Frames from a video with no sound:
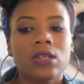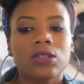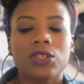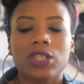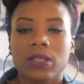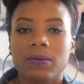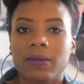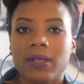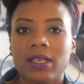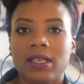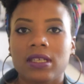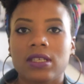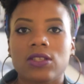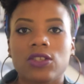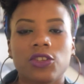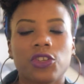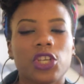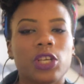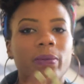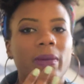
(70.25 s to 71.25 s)
just
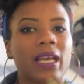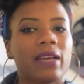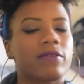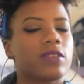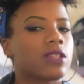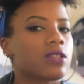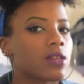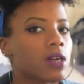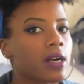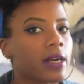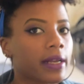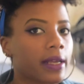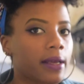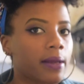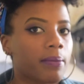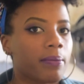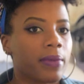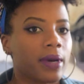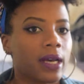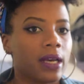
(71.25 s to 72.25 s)
because you may have
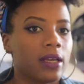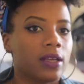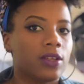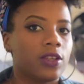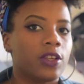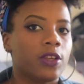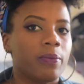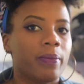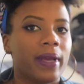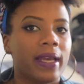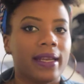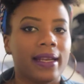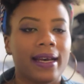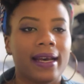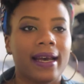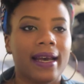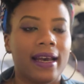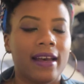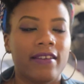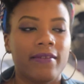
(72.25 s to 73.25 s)
started but you may
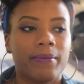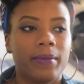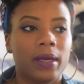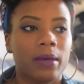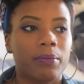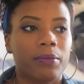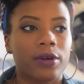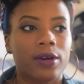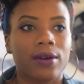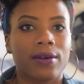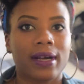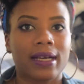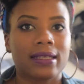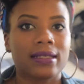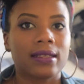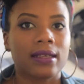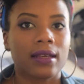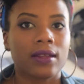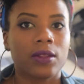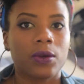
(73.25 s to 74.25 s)
not have been
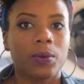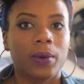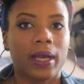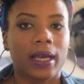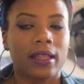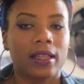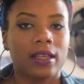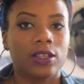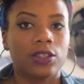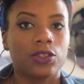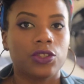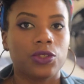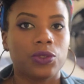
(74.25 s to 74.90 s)
progressing the way that